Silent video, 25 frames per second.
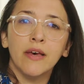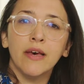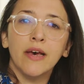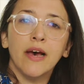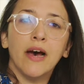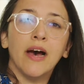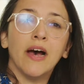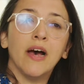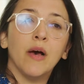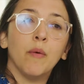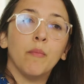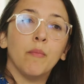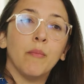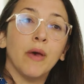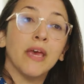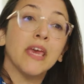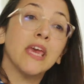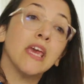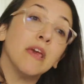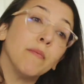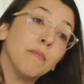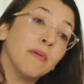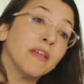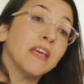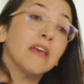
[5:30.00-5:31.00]

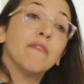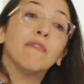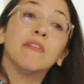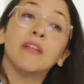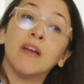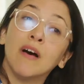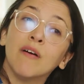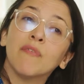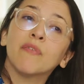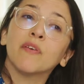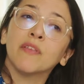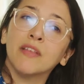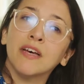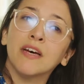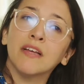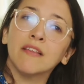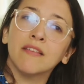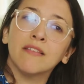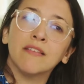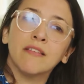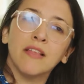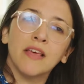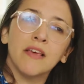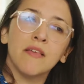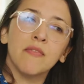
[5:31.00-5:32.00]
But even after
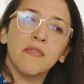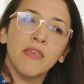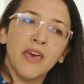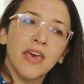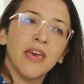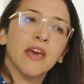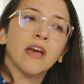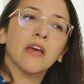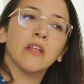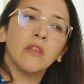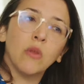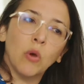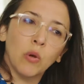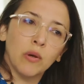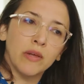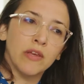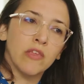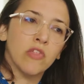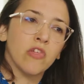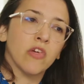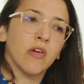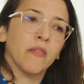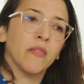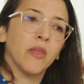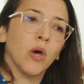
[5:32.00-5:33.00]
that, they
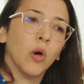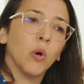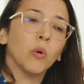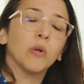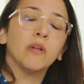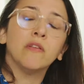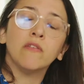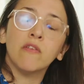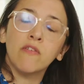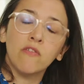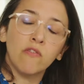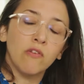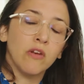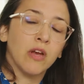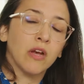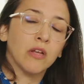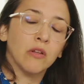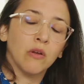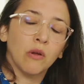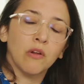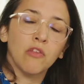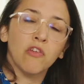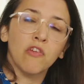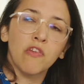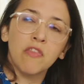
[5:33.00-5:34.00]
acknowledge, and the whole industry
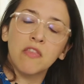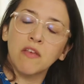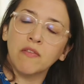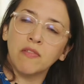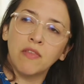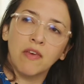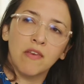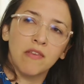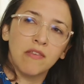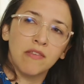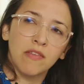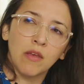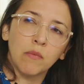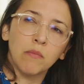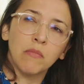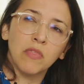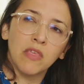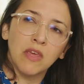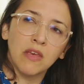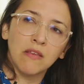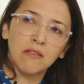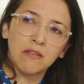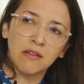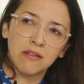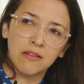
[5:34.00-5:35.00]
acknowledges, that there's some
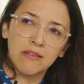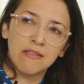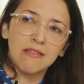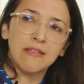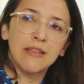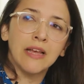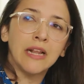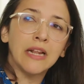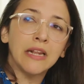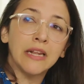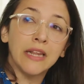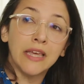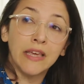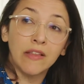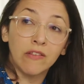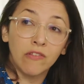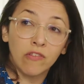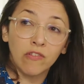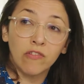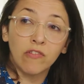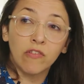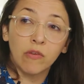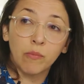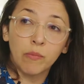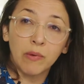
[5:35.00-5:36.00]
things that still need
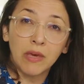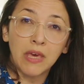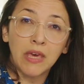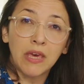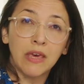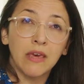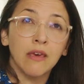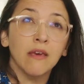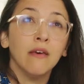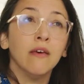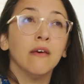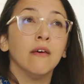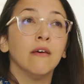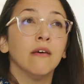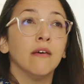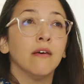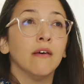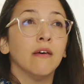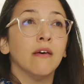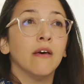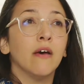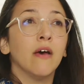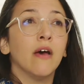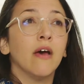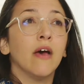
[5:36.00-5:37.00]
to be
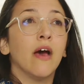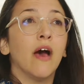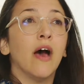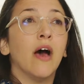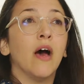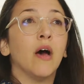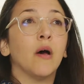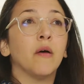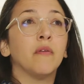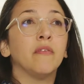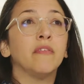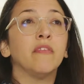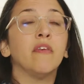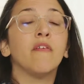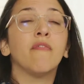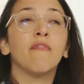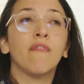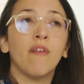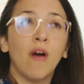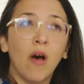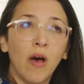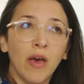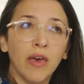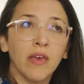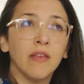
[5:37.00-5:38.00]

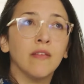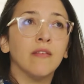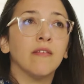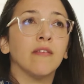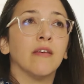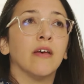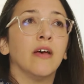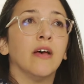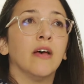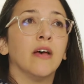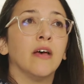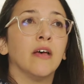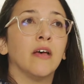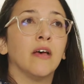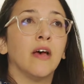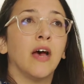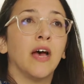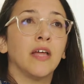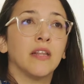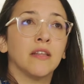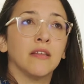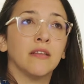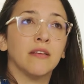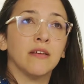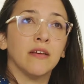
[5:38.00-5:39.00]
defined
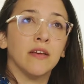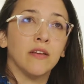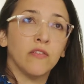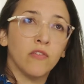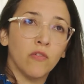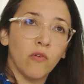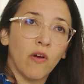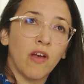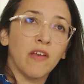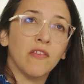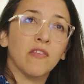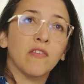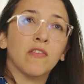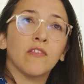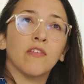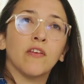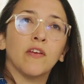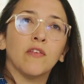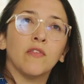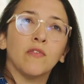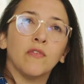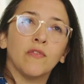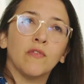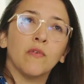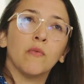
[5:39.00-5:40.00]
and addressed
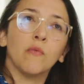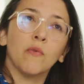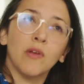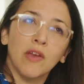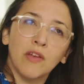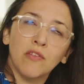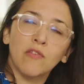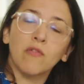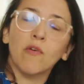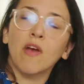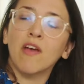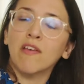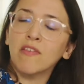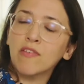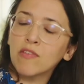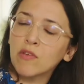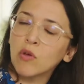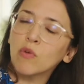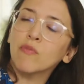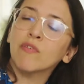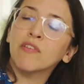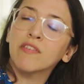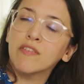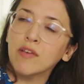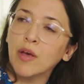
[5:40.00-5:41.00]
and readdressed
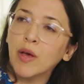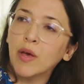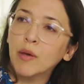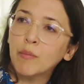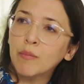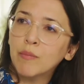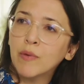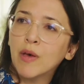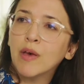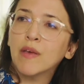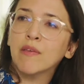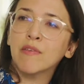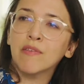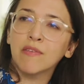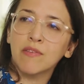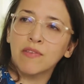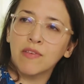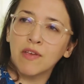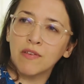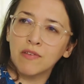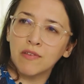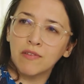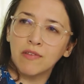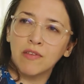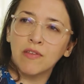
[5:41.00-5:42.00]
over time as
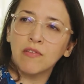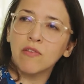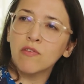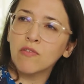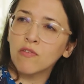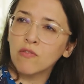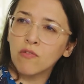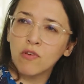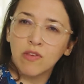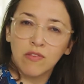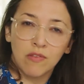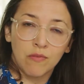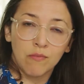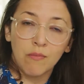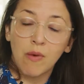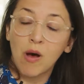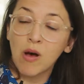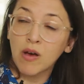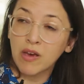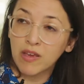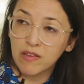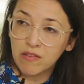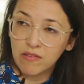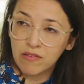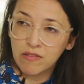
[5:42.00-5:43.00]
certain industries and
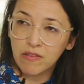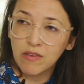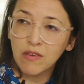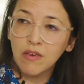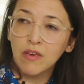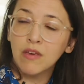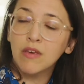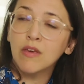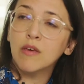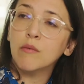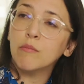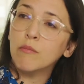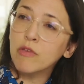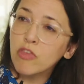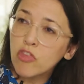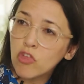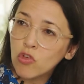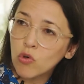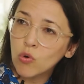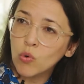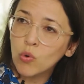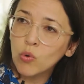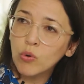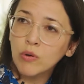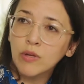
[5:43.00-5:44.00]
markets
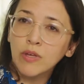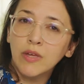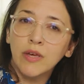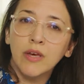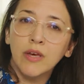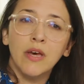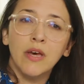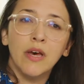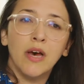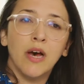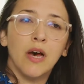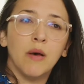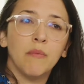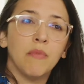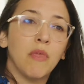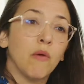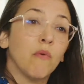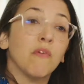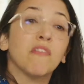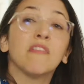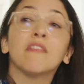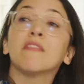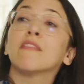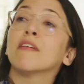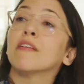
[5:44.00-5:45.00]
mature. There
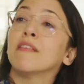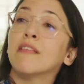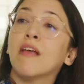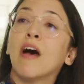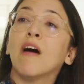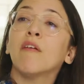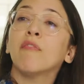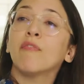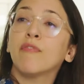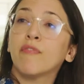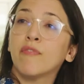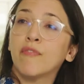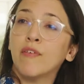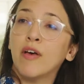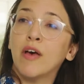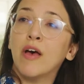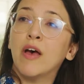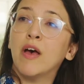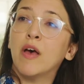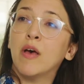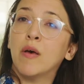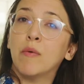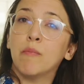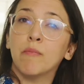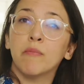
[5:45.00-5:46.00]
isn't enough
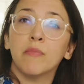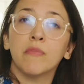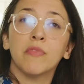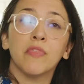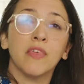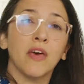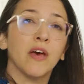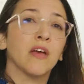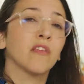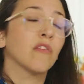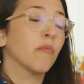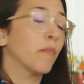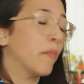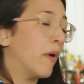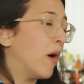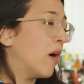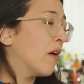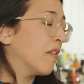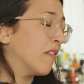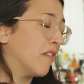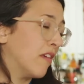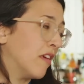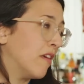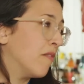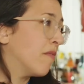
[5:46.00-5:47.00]

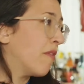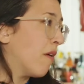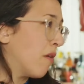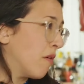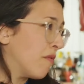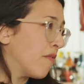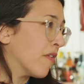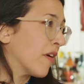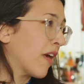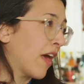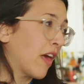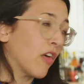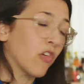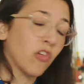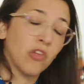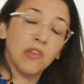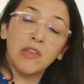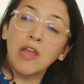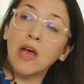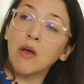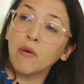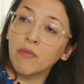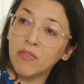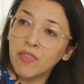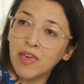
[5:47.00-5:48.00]
third-party verification
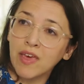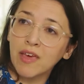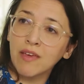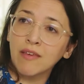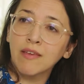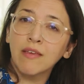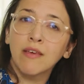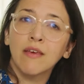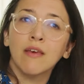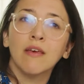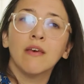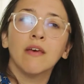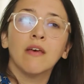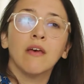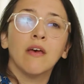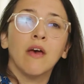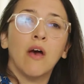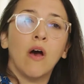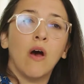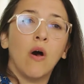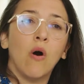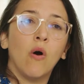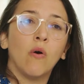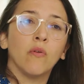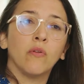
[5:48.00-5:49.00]
out there
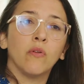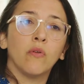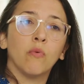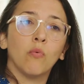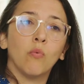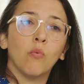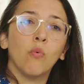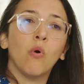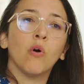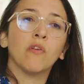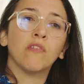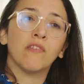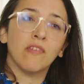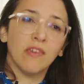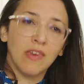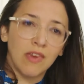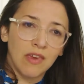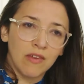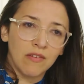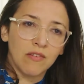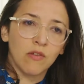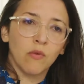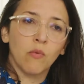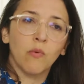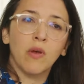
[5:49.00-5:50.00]
on what
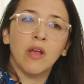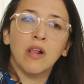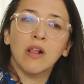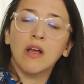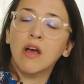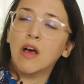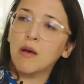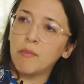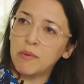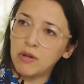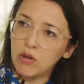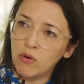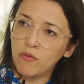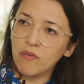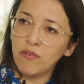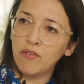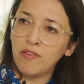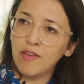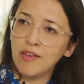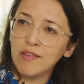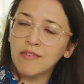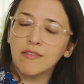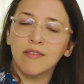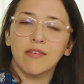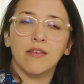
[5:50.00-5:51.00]
is a real carbon
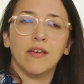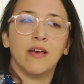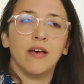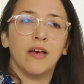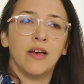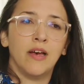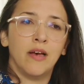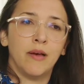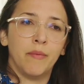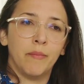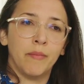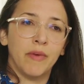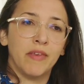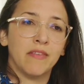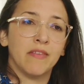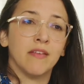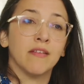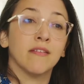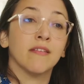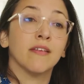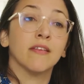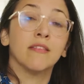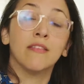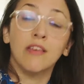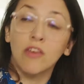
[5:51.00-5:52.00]
offset. Is
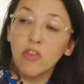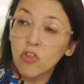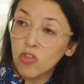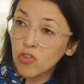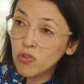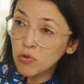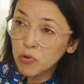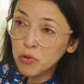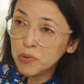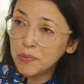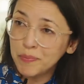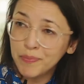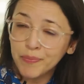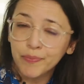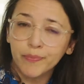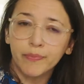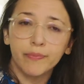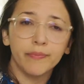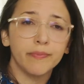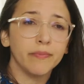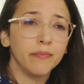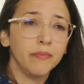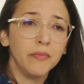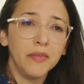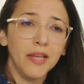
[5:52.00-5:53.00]
it additional?
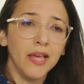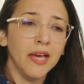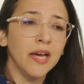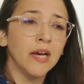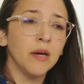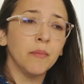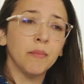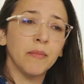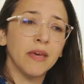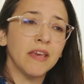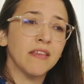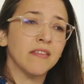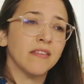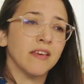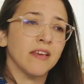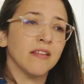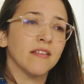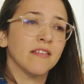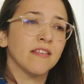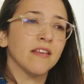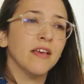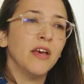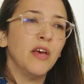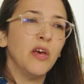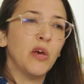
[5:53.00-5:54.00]
Is
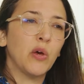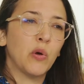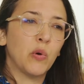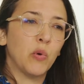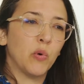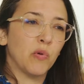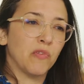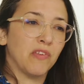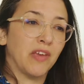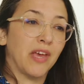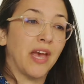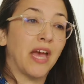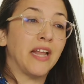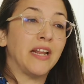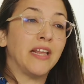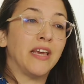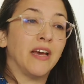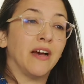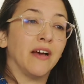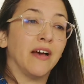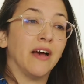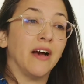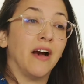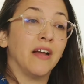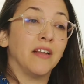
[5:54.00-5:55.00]
it causing any
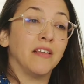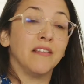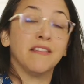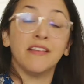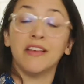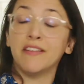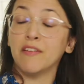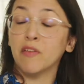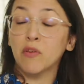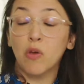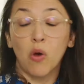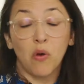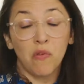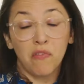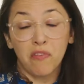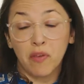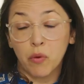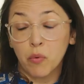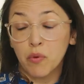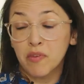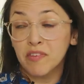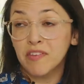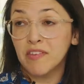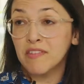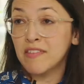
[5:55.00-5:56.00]
unintended
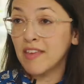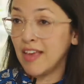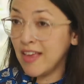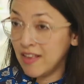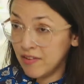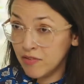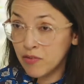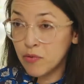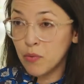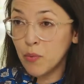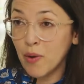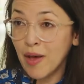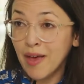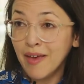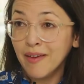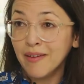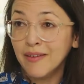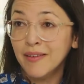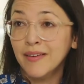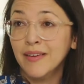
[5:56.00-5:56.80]
consequences elsewhere?